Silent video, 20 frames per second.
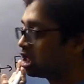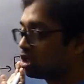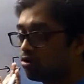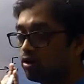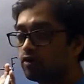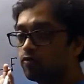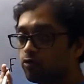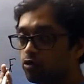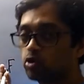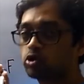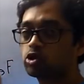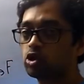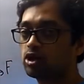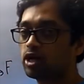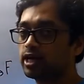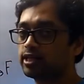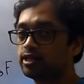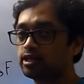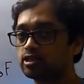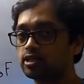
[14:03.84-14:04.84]
equal force
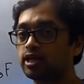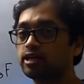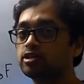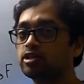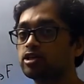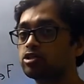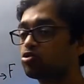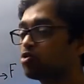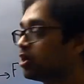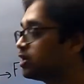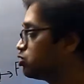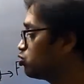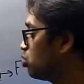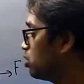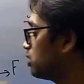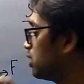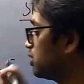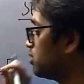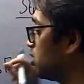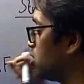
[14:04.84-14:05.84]
on either side, just to
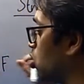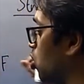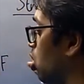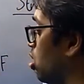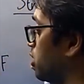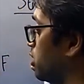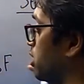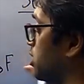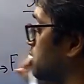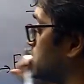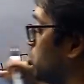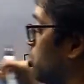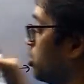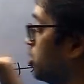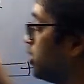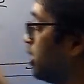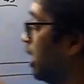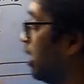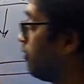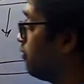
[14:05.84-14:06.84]
ensure that the rod does
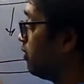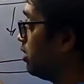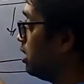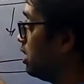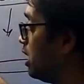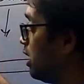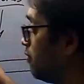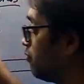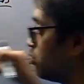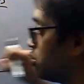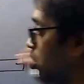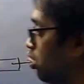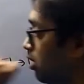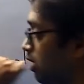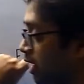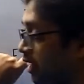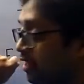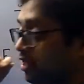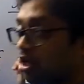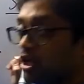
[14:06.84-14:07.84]
not travel left
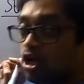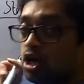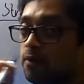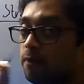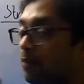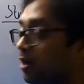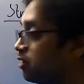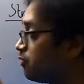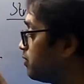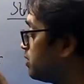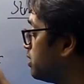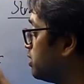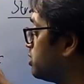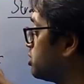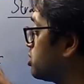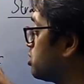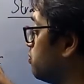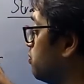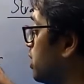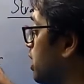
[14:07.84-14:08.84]
or right, but
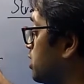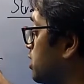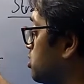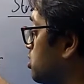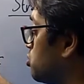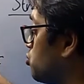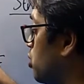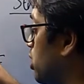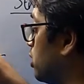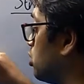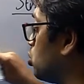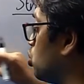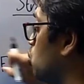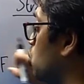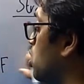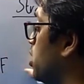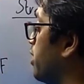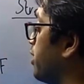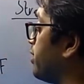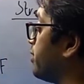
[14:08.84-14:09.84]
we are just trying to